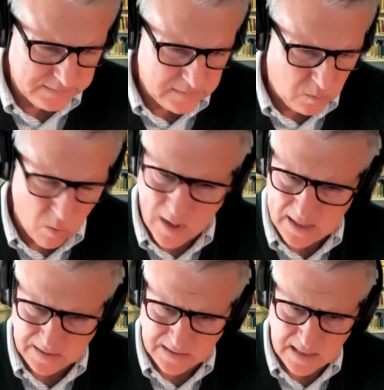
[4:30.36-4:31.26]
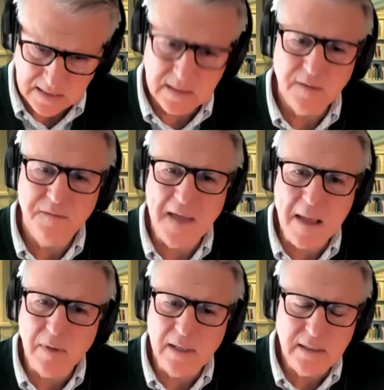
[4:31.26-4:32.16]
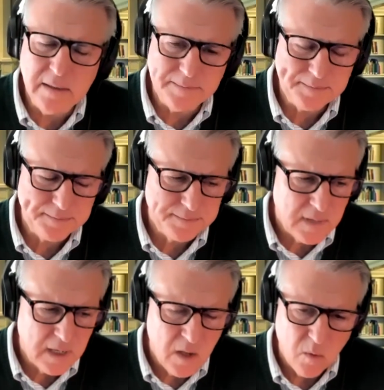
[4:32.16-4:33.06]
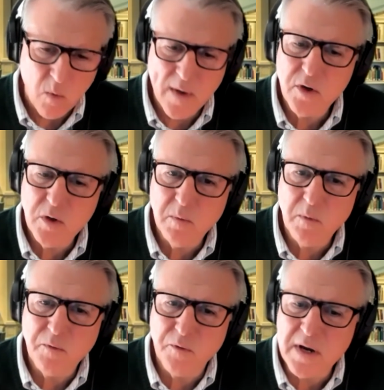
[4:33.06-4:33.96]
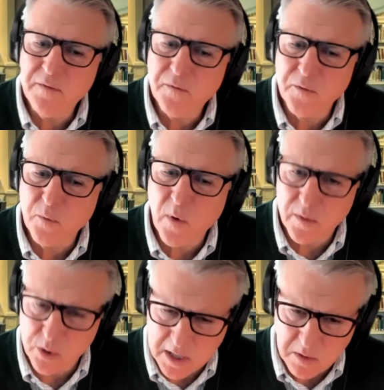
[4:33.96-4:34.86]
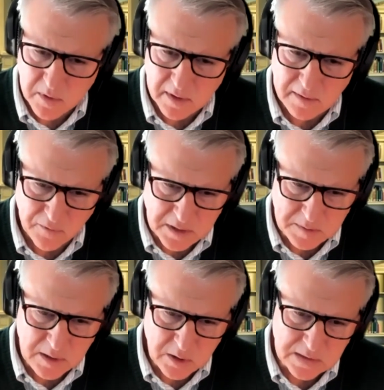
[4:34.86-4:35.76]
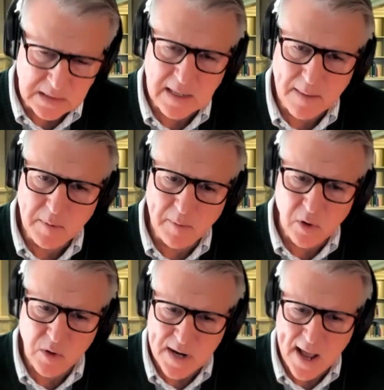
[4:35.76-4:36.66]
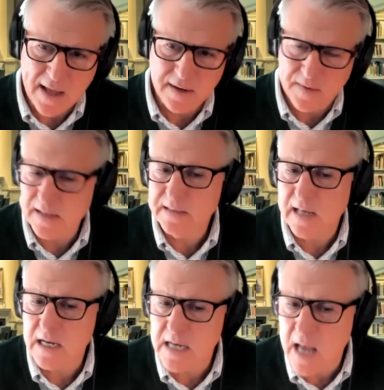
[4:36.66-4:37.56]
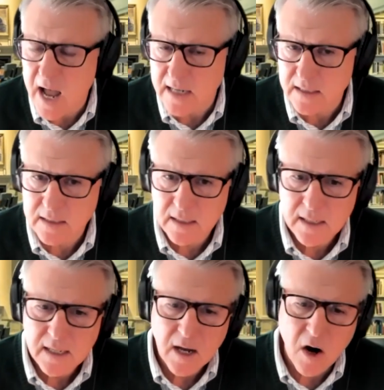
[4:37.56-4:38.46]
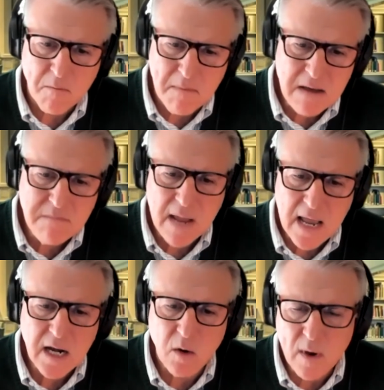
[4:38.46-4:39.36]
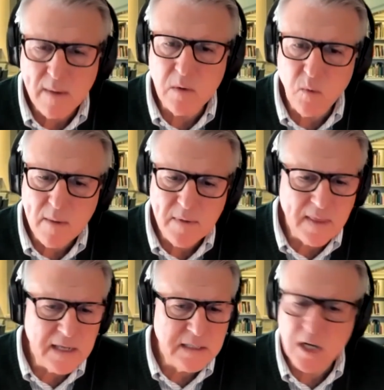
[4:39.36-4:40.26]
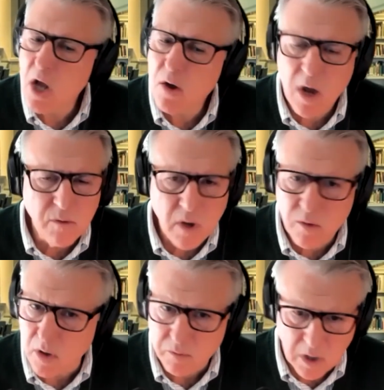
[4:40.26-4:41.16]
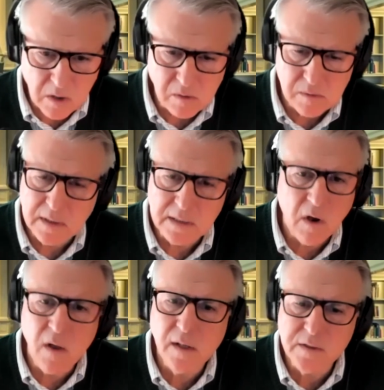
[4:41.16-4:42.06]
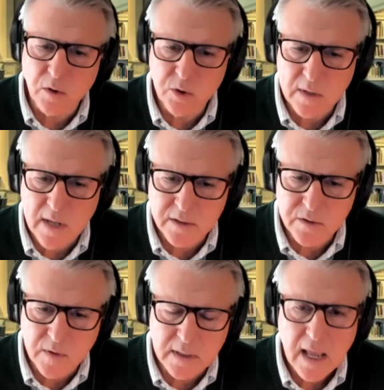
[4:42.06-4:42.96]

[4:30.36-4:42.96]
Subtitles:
what is and isn't a family, whether genuinely free speech is acceptable or not. They say not. Are men men and women women? They say no, no, no, no, no. It's all a social construct.